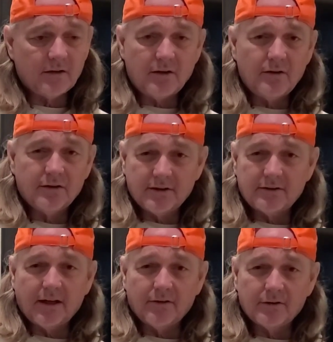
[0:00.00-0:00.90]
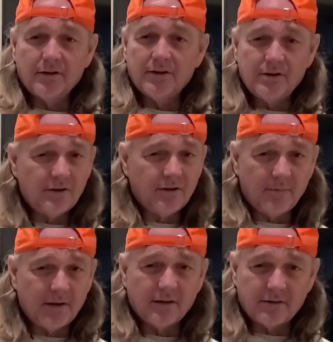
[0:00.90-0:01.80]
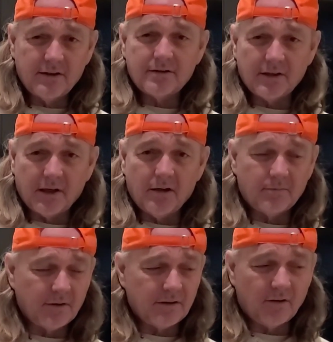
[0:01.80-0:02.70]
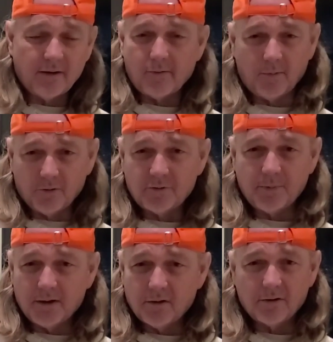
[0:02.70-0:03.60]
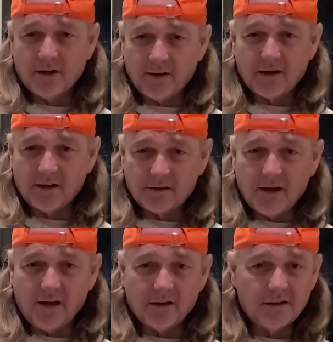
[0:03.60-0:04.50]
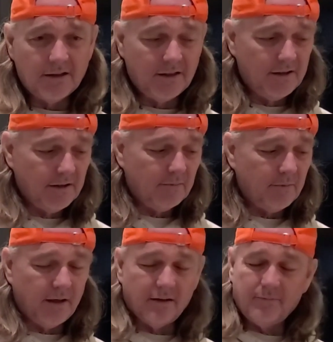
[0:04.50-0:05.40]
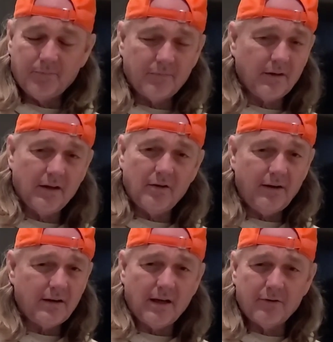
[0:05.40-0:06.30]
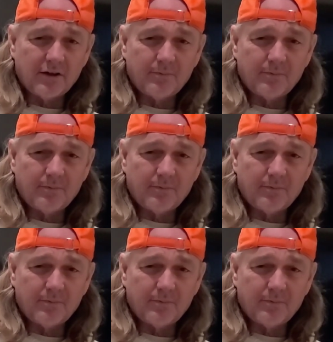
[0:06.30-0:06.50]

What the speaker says: as long as it sounds good. I mean, it's a decent amp. It don't have a blown speaker or anything like that. But you don't have to have